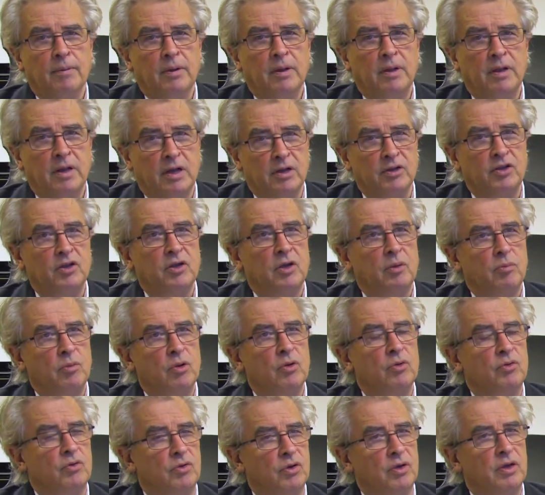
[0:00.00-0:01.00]
classical
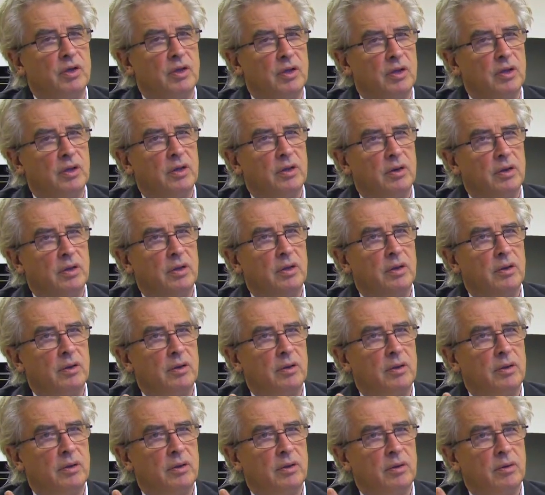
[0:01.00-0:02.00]
music in
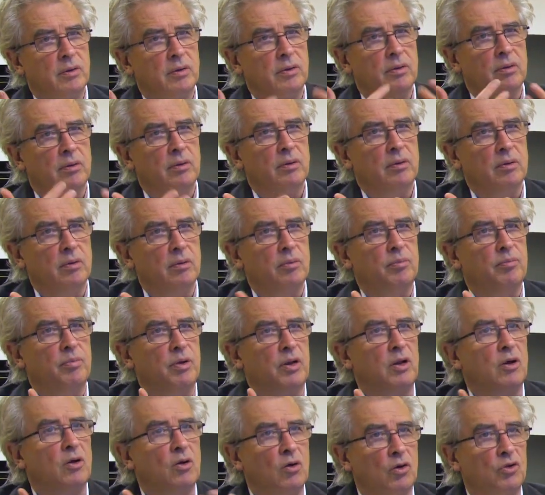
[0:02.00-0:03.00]
a
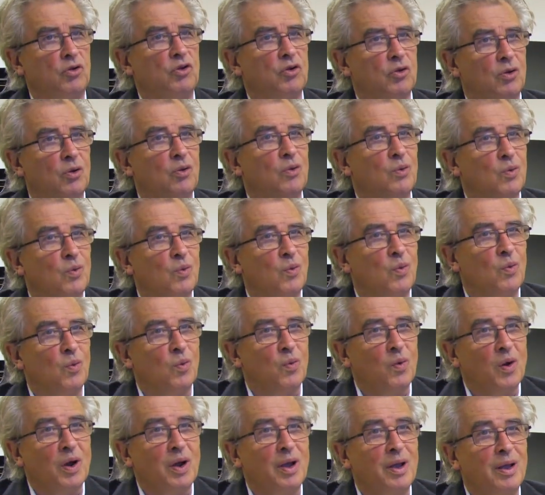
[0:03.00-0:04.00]
pedagogical
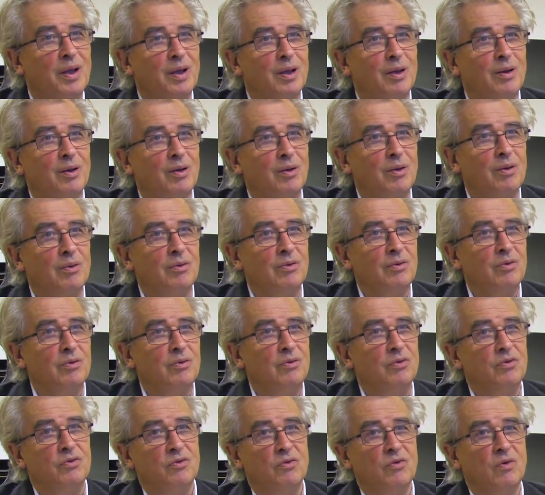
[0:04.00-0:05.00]
way, you know, to
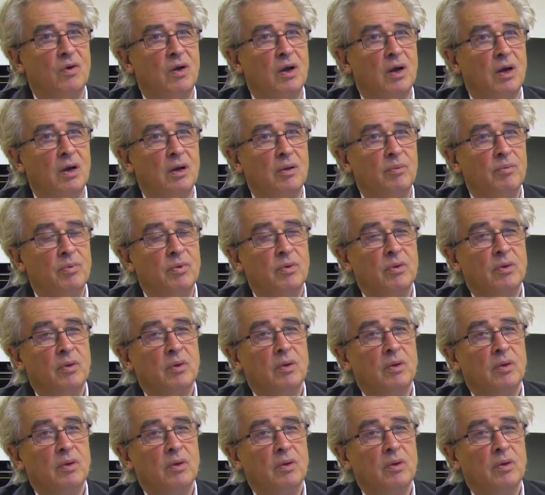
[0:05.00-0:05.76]
describe,